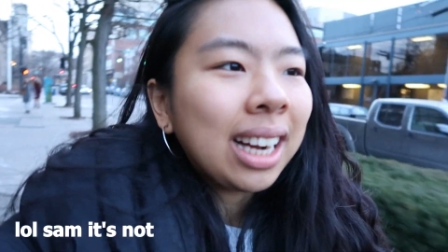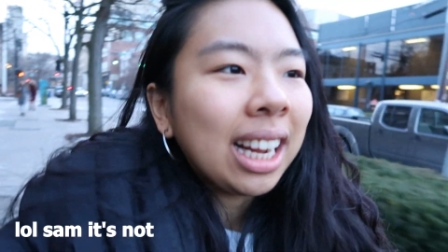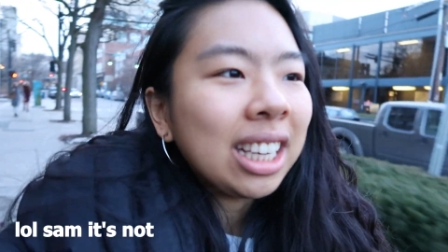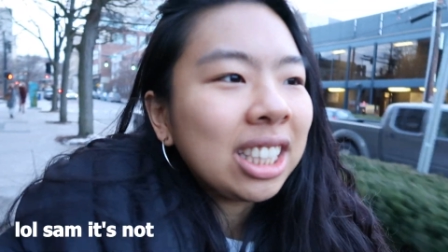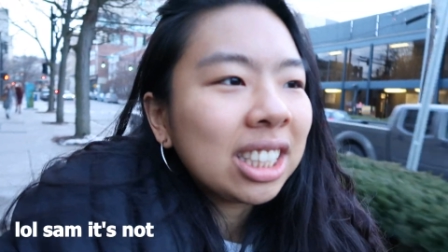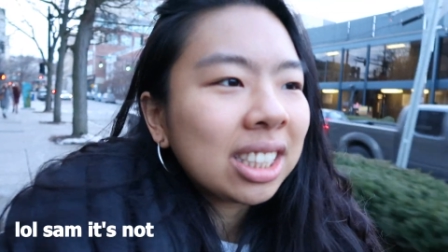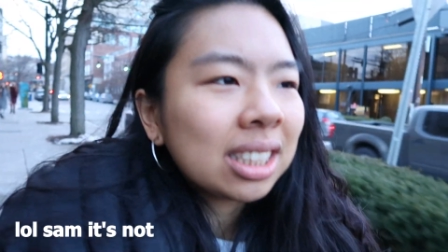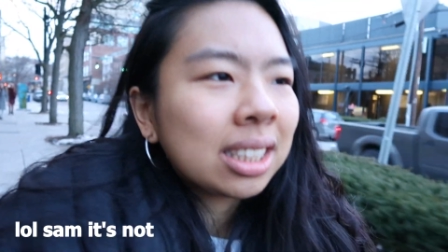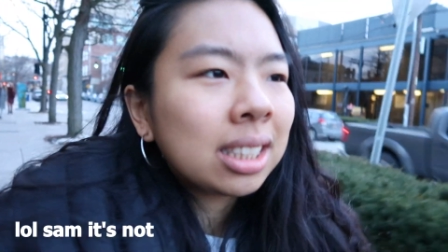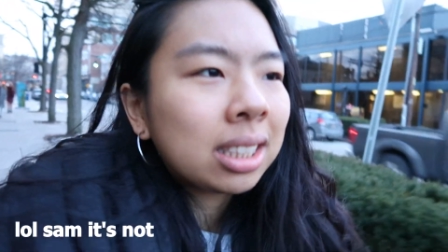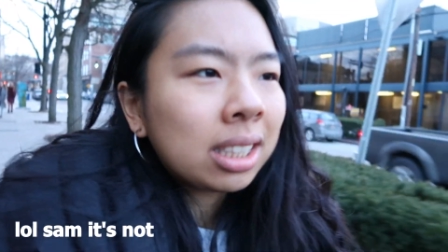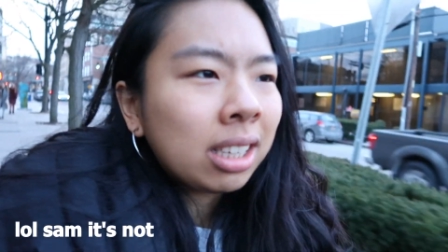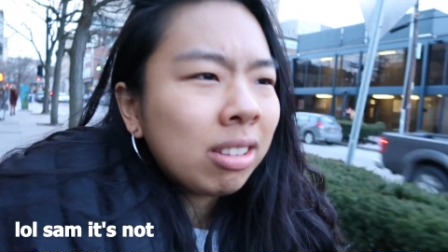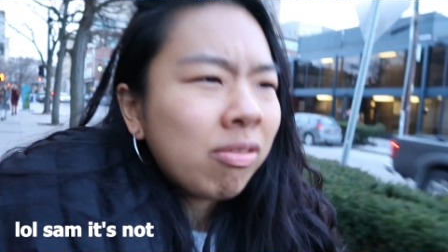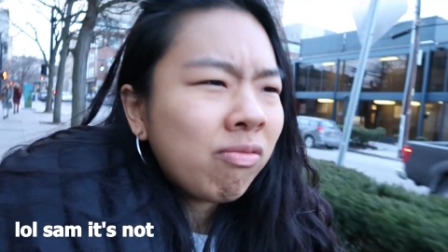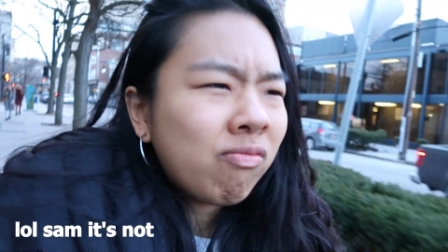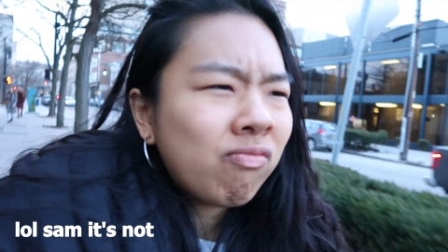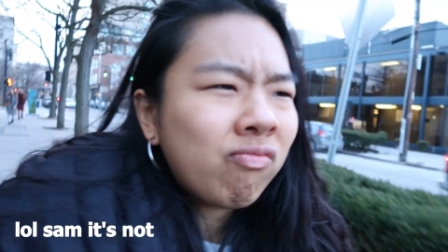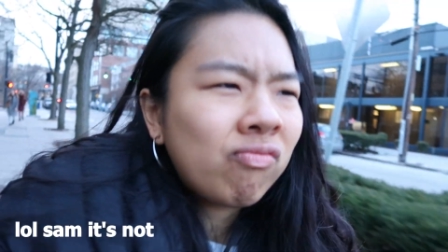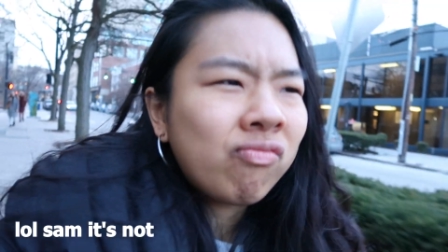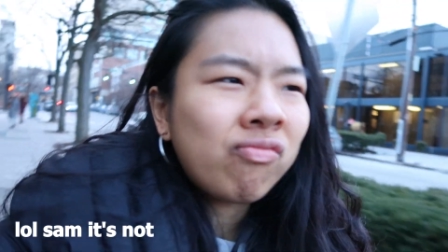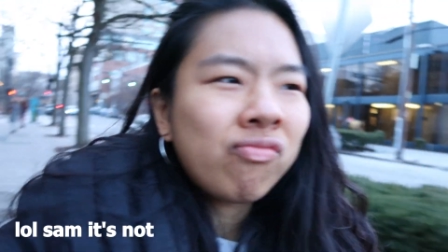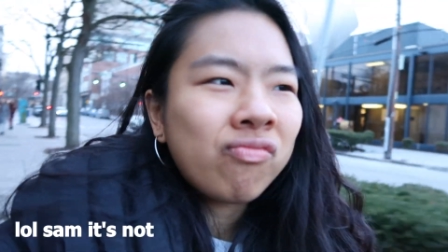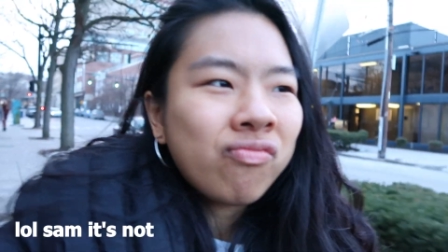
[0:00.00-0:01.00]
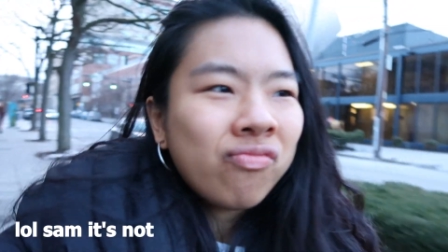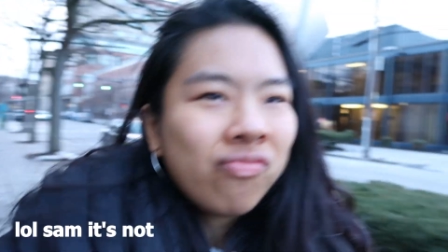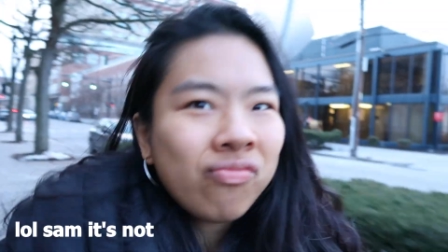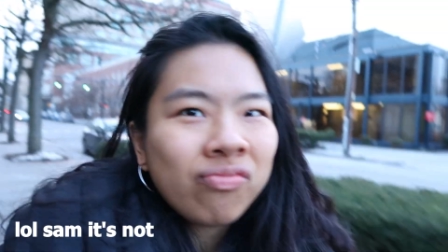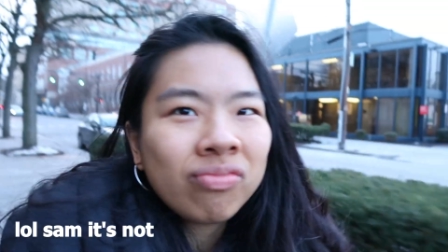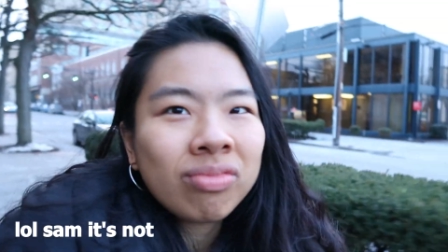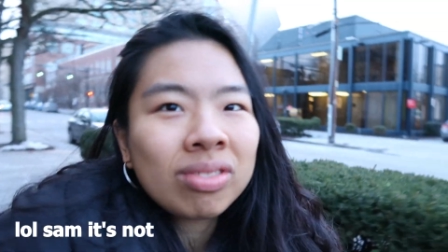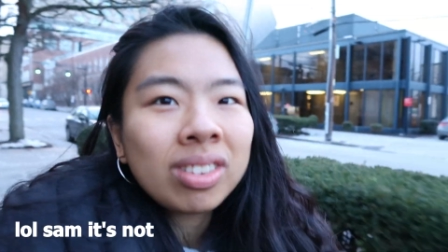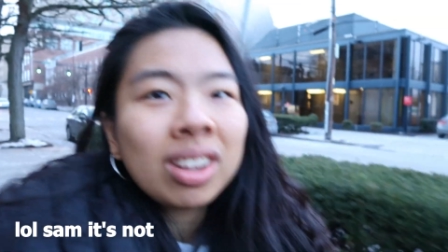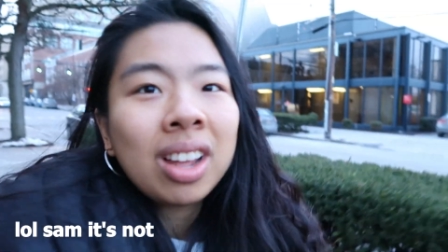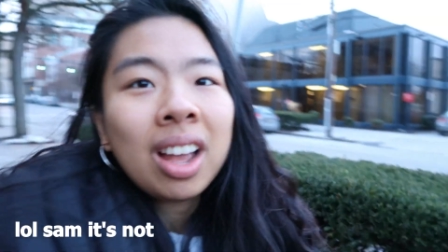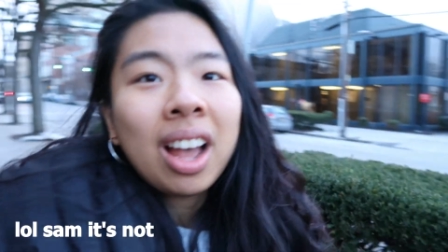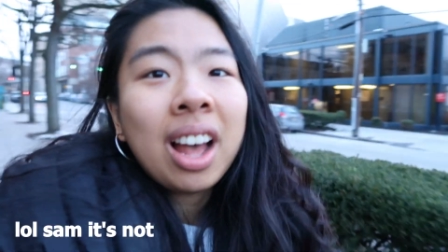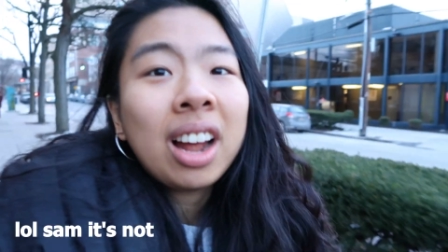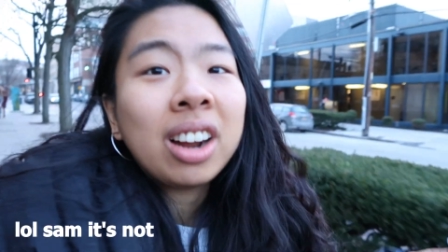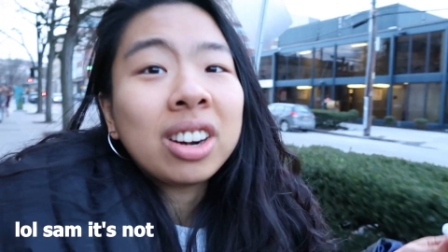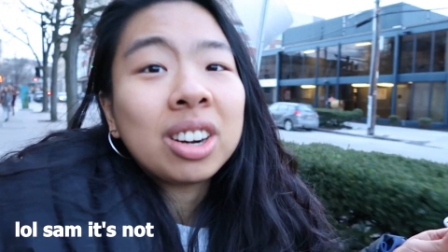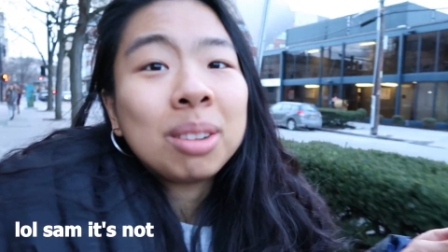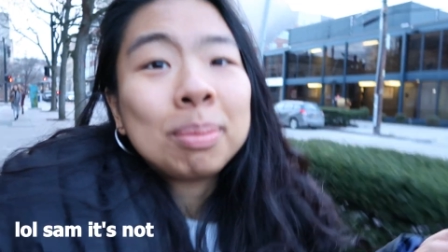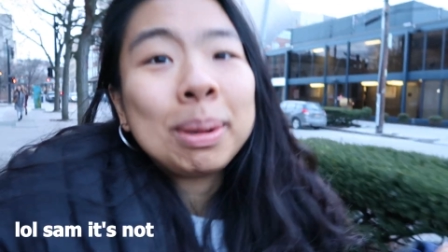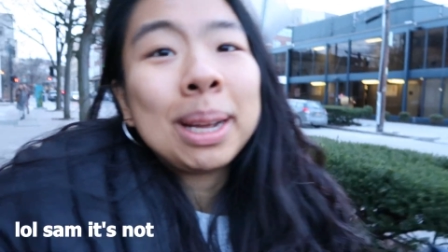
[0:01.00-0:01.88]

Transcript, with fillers: I don't know,